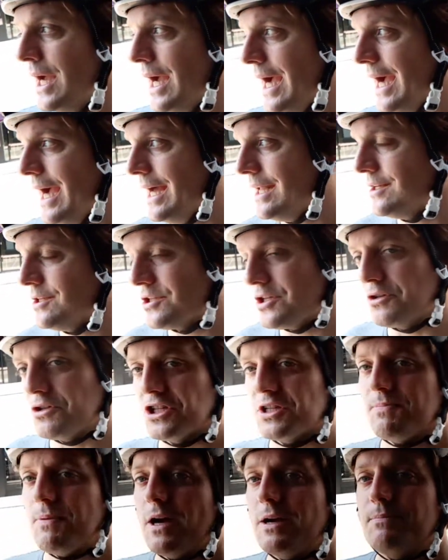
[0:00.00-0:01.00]
And so,
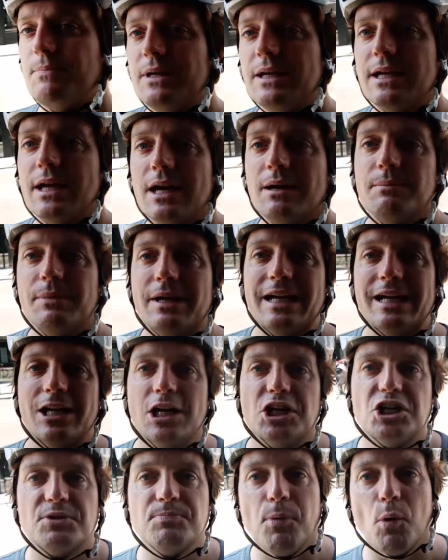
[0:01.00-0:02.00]
despite being um,
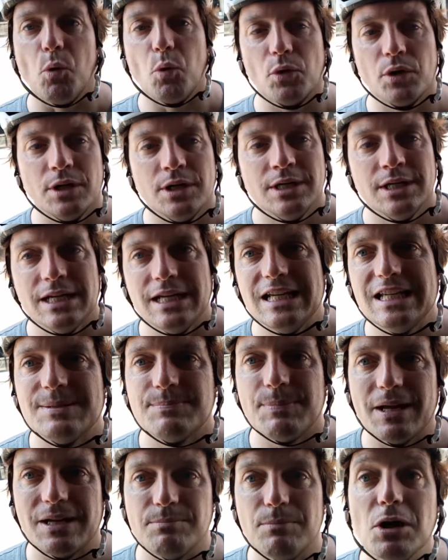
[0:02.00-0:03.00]
English born, he
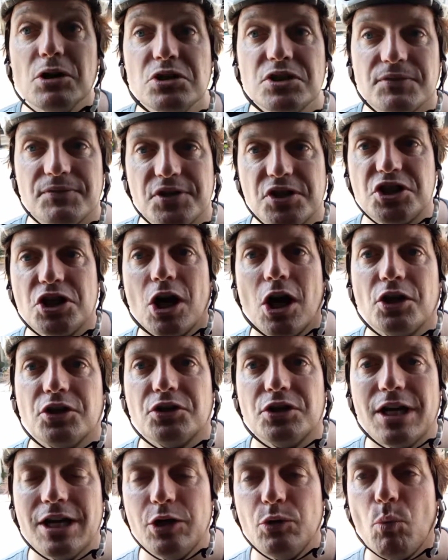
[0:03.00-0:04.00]
spent most of his
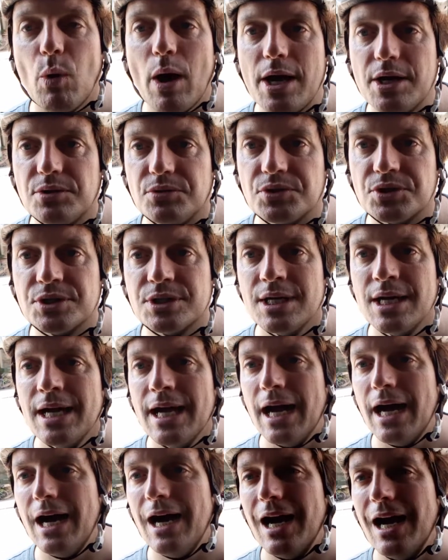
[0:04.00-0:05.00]
childhood in Wales
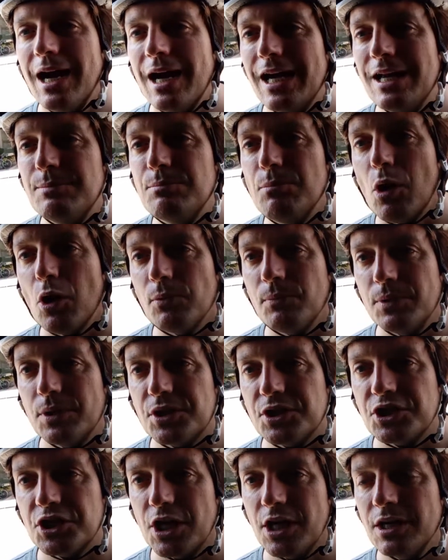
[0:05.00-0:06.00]
uh, in
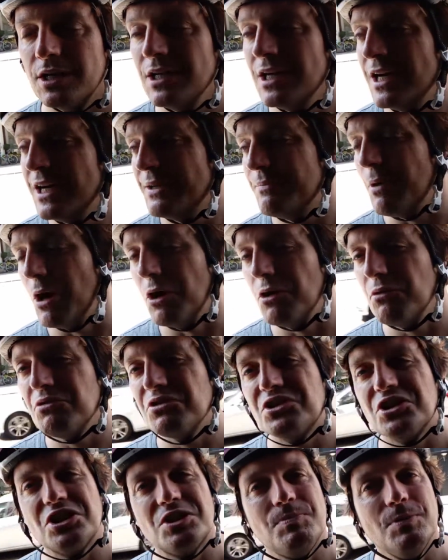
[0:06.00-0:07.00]
Monmouthshire, but it
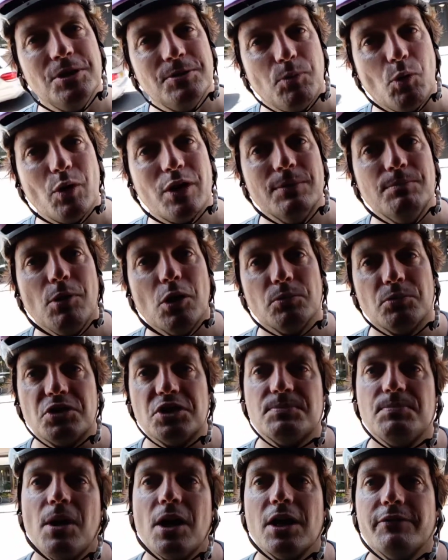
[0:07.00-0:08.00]
was disputable whether Monmouth
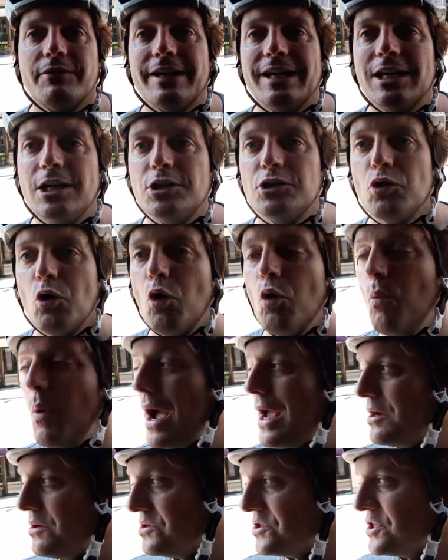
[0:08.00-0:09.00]
was part of England or
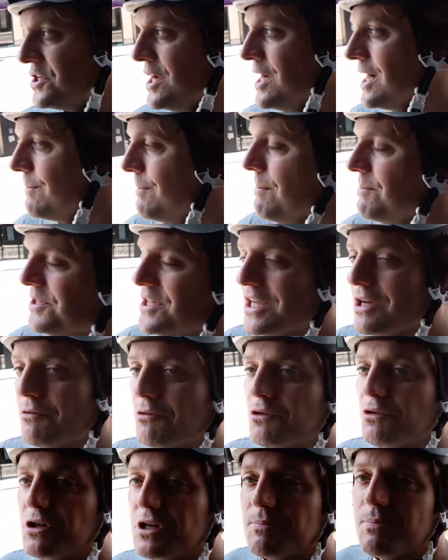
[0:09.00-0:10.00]
Wales. remember seeing a
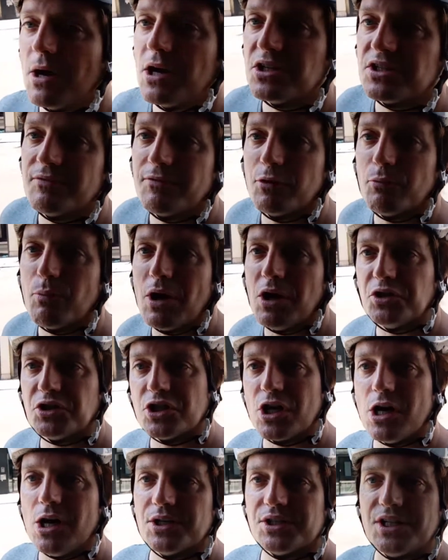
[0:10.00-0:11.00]
recruiting poster for the Welsh
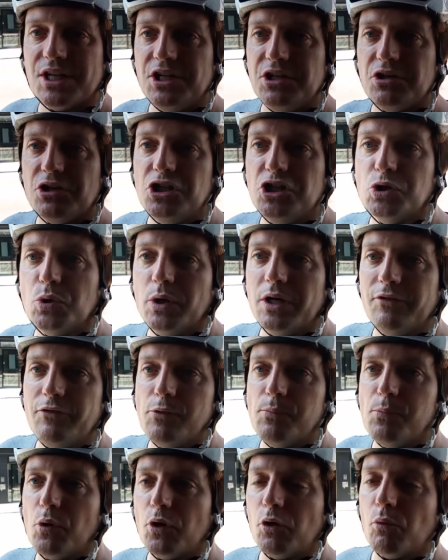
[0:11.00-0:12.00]
Guard said you can join if
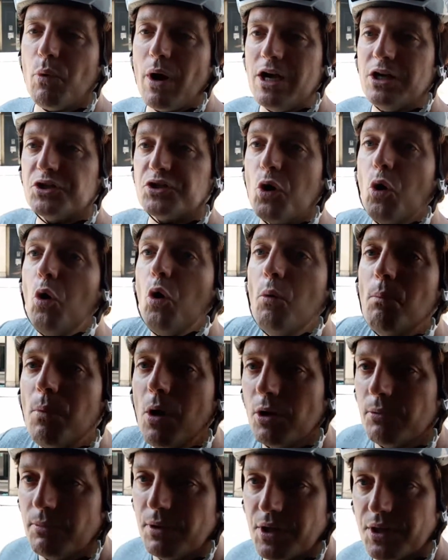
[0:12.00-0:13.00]
you're born in Wales or
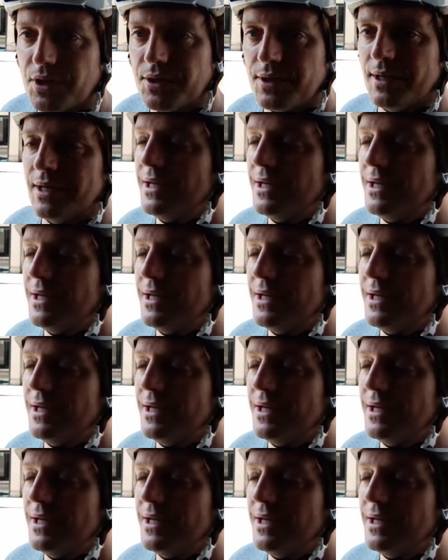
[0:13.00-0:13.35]
Monmouth.